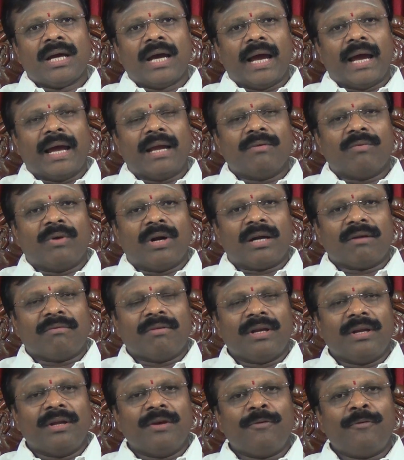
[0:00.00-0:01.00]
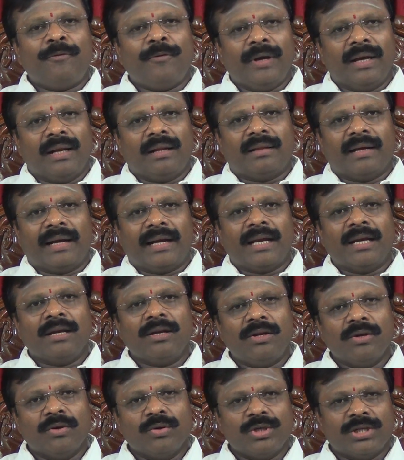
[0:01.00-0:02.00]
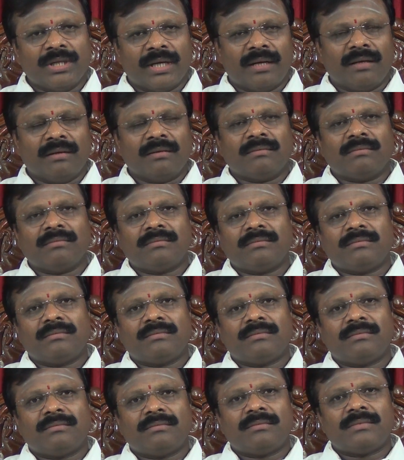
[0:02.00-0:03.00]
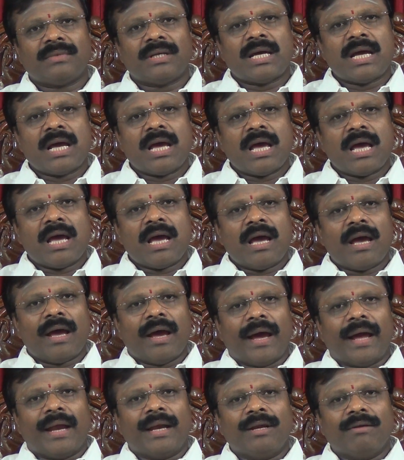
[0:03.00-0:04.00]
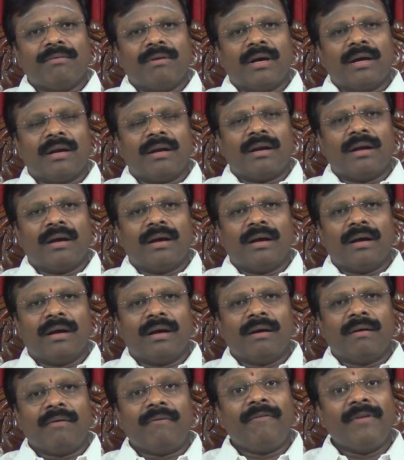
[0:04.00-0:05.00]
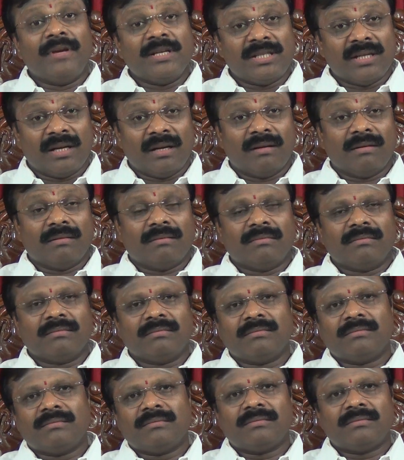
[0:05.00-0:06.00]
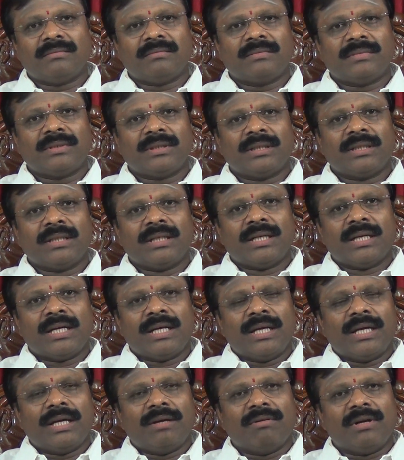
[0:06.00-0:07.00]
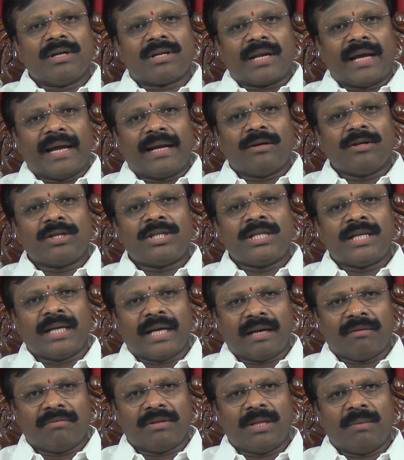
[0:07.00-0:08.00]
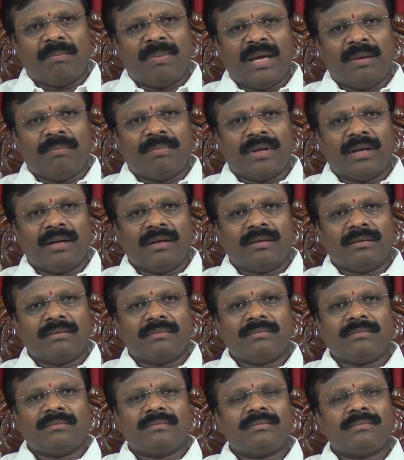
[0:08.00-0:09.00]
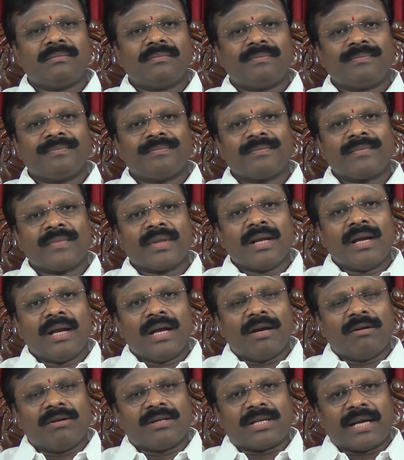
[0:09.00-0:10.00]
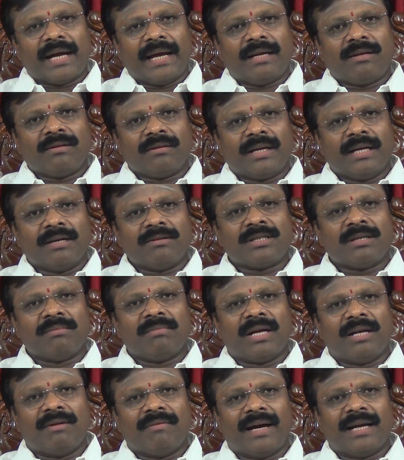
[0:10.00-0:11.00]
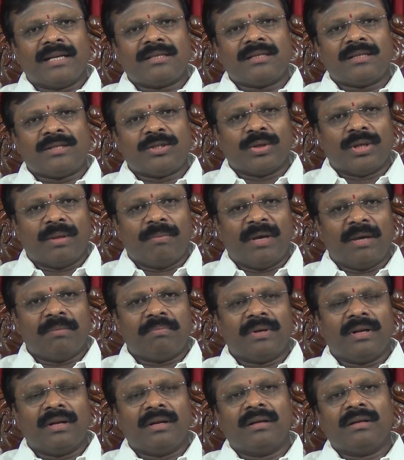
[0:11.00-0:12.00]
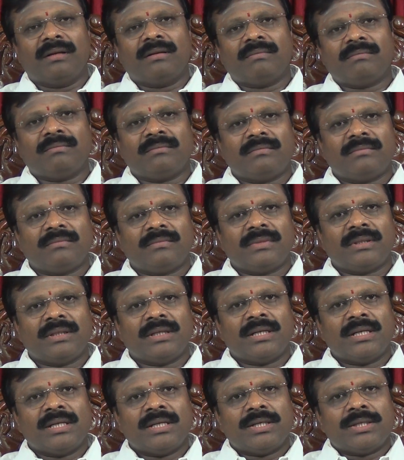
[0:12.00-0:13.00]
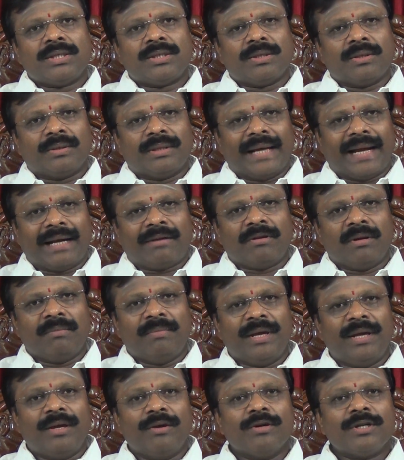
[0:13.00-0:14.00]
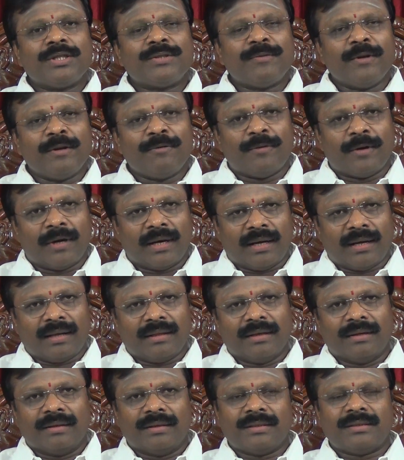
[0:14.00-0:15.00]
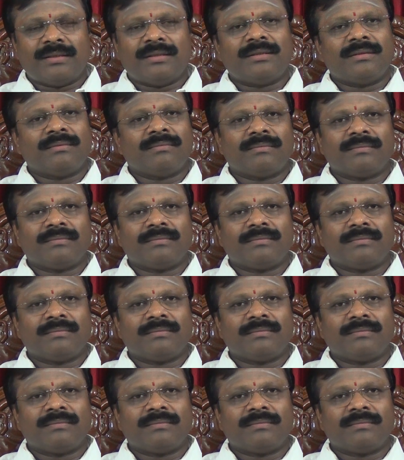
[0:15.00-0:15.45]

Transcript: And whatever you feel, that intuition and your vision, you will try to share with the people. You will try to give some advices to the people. So that will be useful for others.